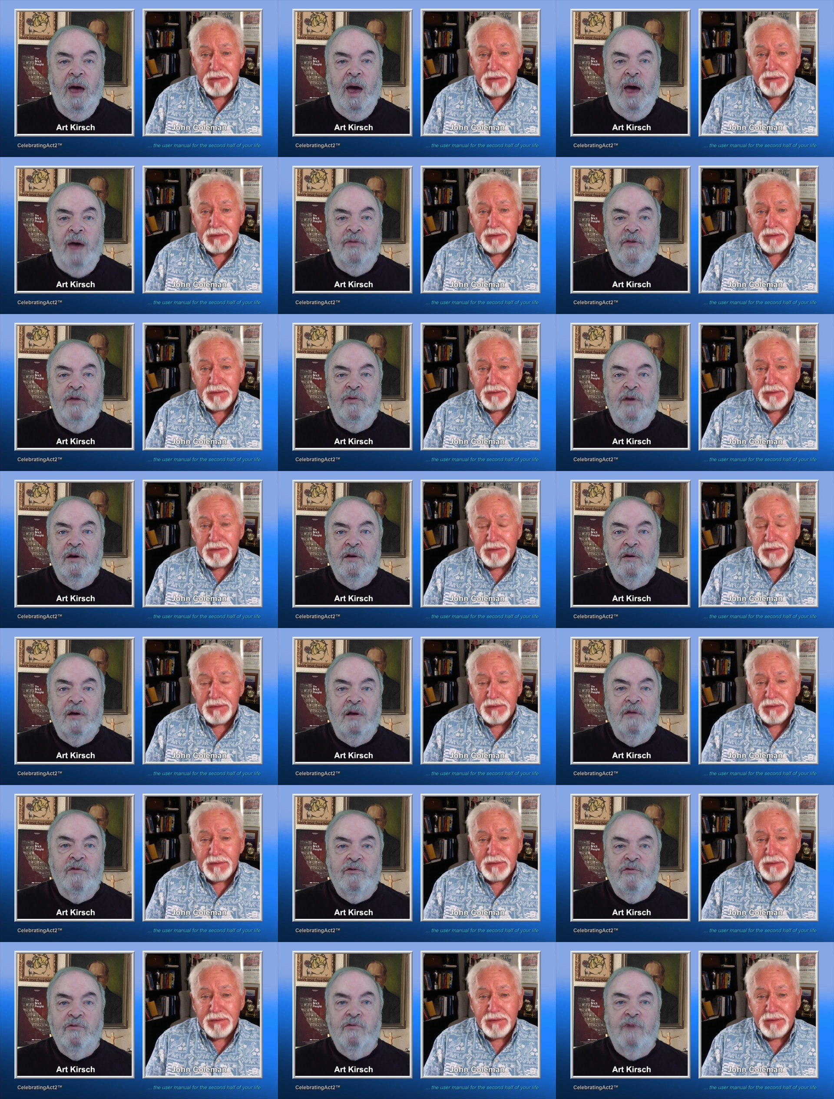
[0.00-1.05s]
Speaker 1: and then they're going
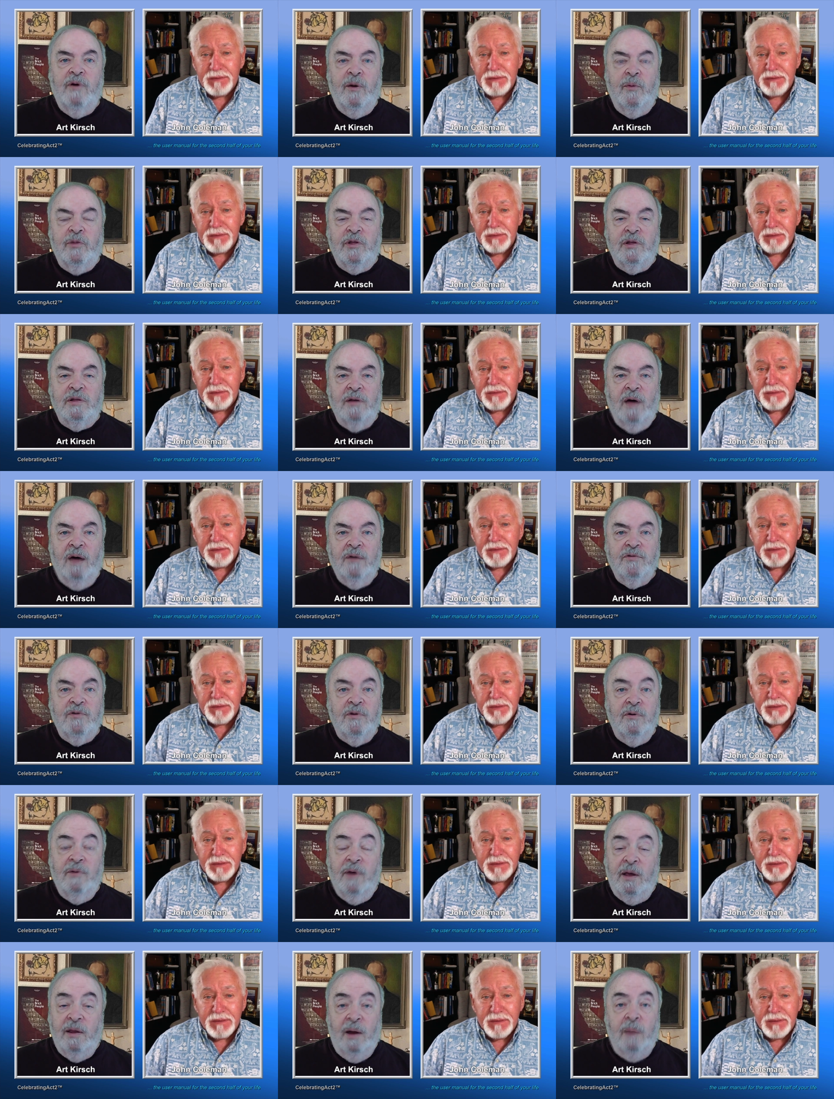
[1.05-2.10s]
to screw around with the
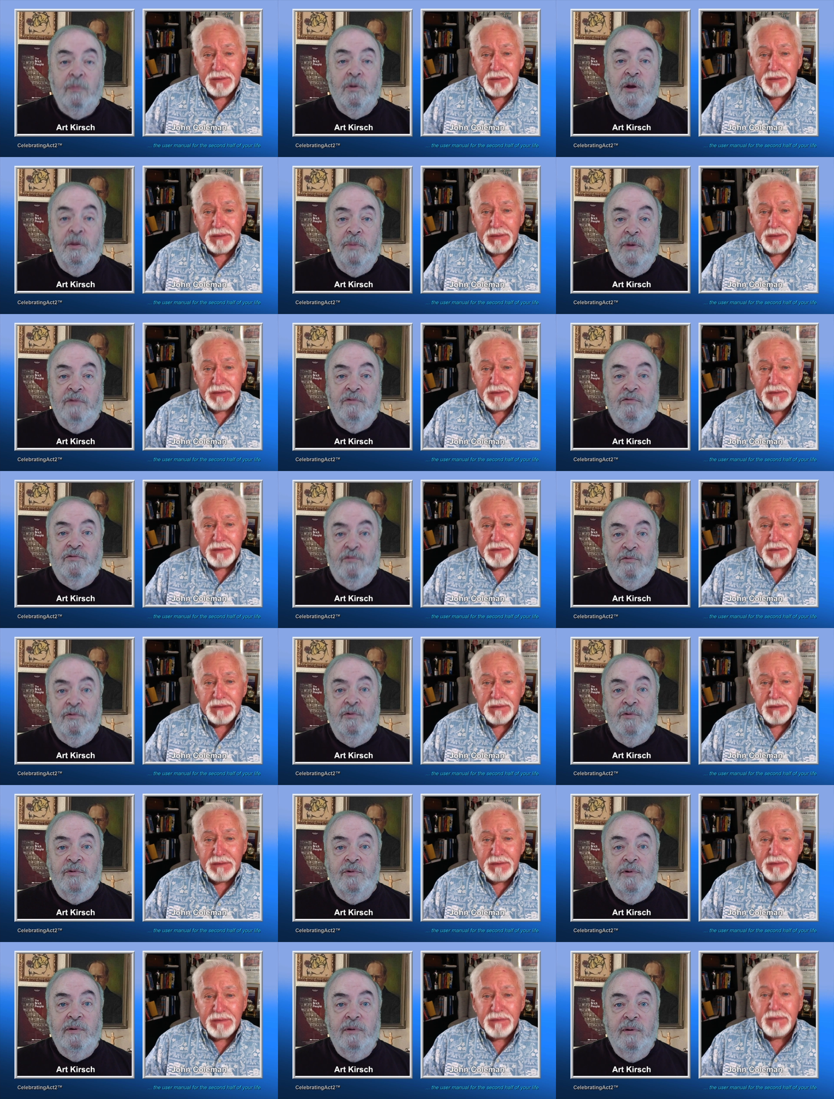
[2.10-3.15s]
doctor, and I'm going to be
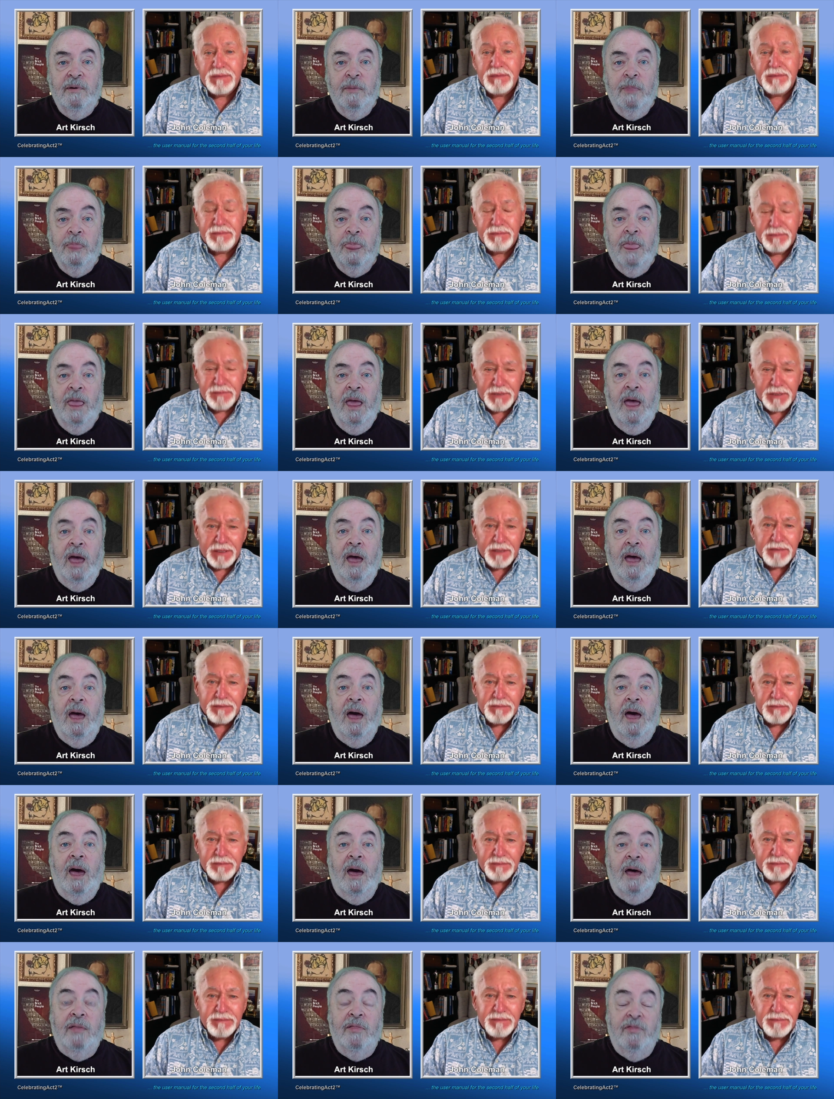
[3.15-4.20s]
screwed.
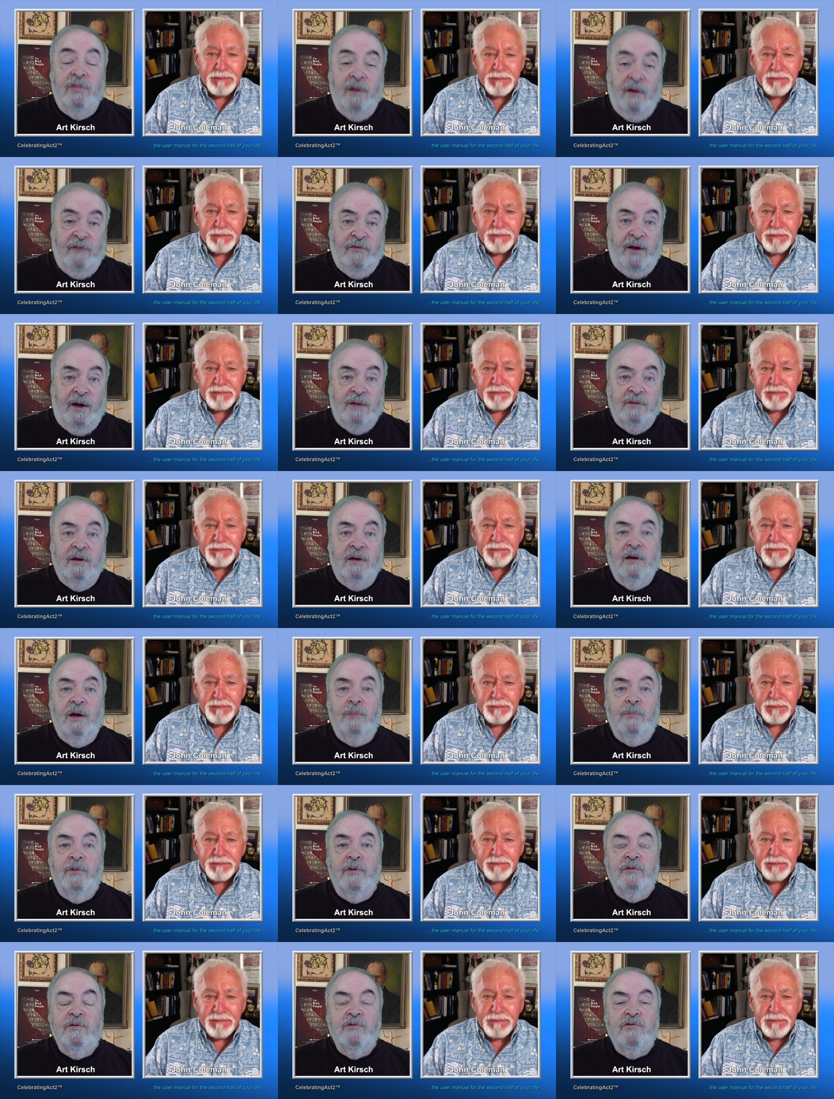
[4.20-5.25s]
Yeah. I found out a
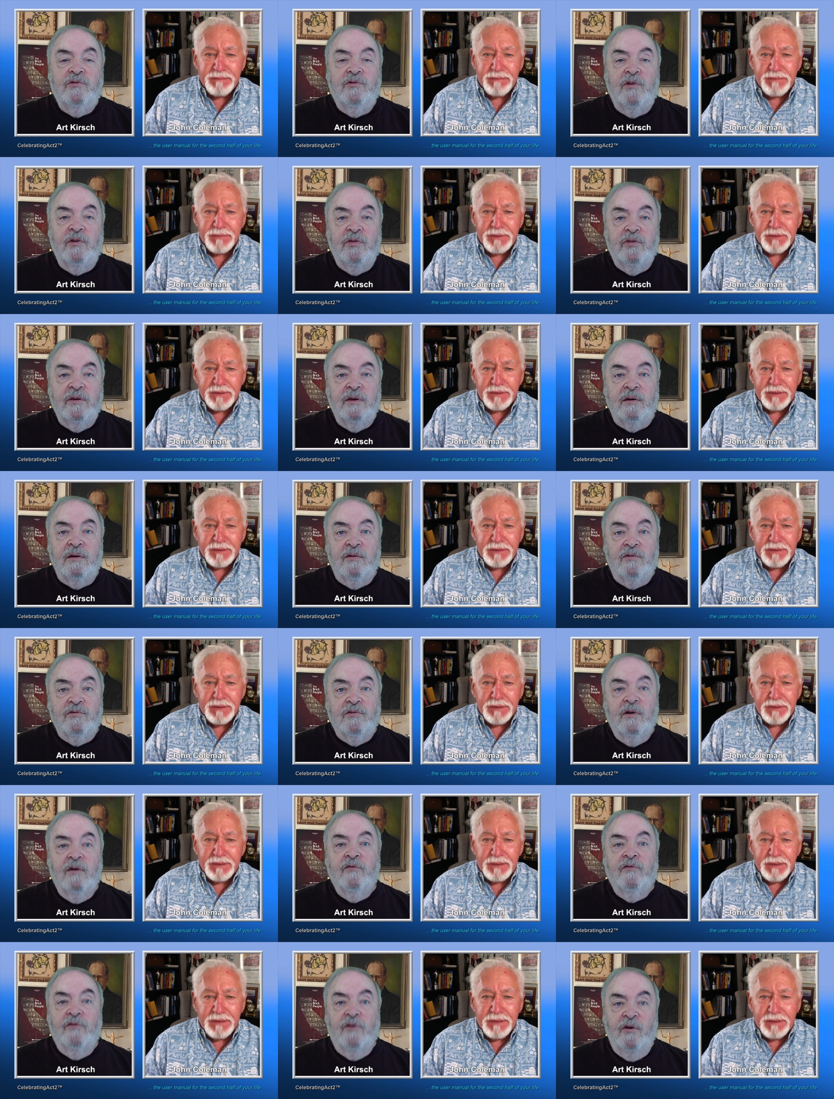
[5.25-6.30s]
couple of interesting things.
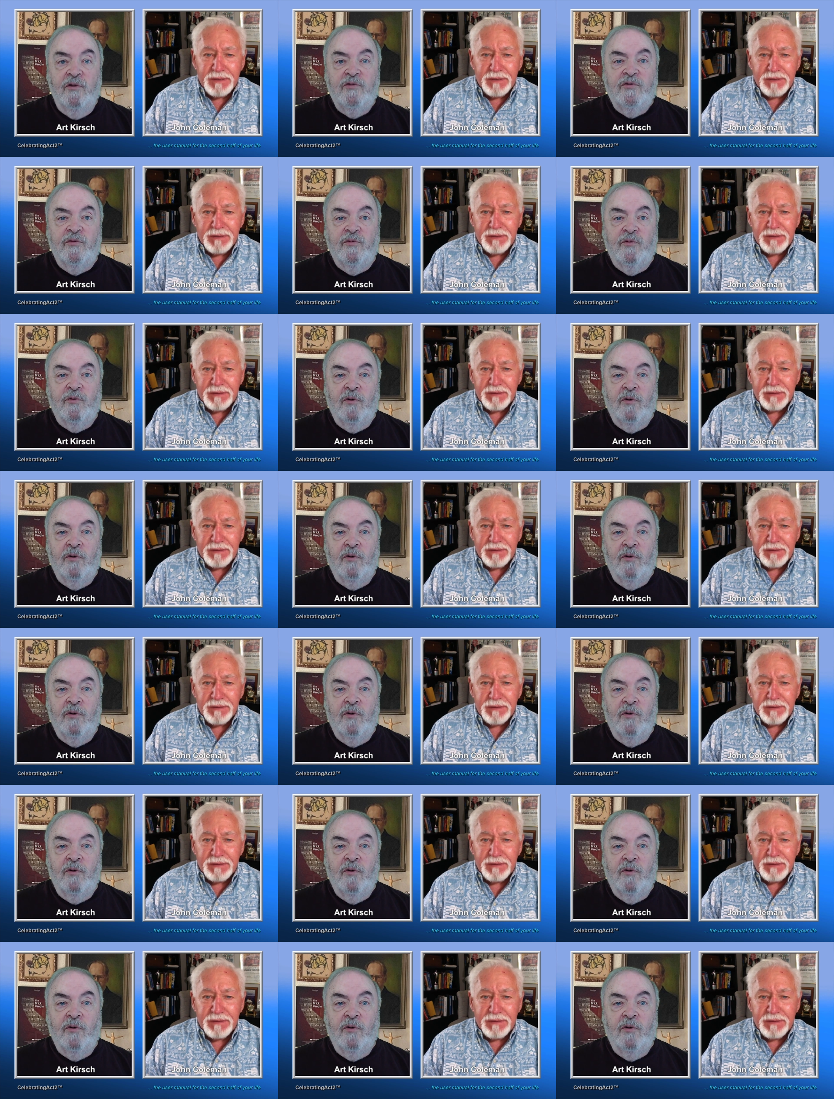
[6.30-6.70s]
First of